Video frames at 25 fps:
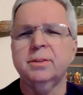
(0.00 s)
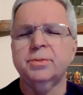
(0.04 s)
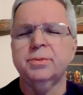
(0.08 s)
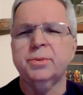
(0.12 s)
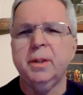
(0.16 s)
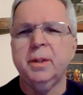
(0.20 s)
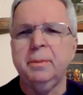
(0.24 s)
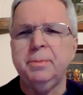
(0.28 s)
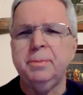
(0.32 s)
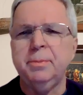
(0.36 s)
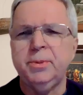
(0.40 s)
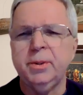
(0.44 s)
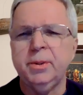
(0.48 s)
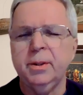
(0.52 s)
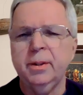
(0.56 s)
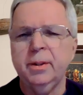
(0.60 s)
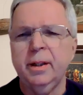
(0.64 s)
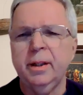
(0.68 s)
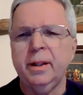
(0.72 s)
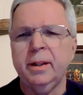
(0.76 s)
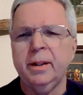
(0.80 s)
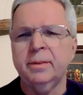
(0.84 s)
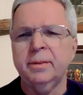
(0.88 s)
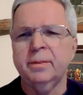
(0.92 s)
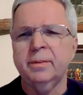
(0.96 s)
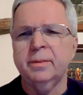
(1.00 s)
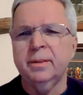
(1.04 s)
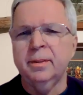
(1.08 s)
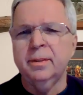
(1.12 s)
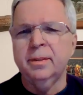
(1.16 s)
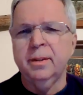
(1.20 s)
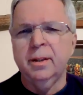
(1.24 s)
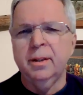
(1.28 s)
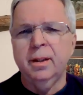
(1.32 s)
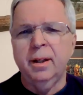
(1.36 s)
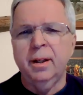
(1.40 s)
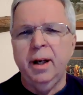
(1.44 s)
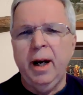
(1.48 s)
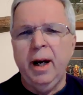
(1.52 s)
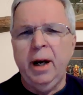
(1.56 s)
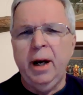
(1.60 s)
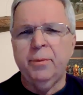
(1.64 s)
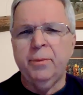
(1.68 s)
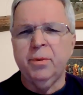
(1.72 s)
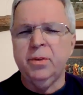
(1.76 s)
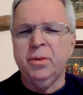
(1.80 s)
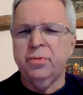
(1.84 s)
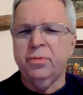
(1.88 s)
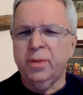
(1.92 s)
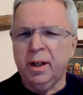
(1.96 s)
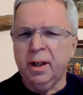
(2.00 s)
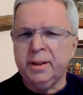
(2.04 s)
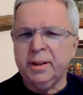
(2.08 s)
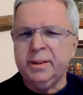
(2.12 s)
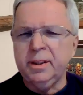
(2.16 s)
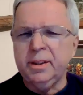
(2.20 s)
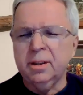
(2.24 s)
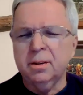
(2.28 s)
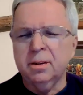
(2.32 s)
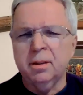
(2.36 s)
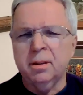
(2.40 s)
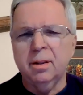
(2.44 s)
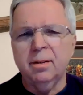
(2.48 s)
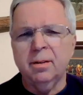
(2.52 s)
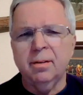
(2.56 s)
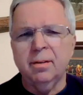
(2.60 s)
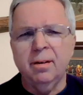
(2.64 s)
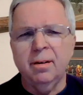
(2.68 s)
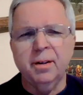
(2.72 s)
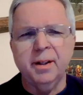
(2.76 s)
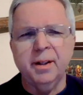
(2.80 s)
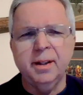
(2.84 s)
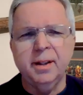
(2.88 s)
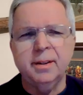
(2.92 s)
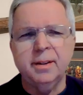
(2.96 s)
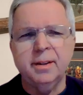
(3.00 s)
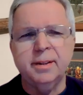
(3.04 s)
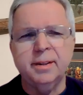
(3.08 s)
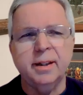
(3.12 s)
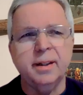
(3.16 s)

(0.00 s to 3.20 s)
of scripture and and reflecting on it.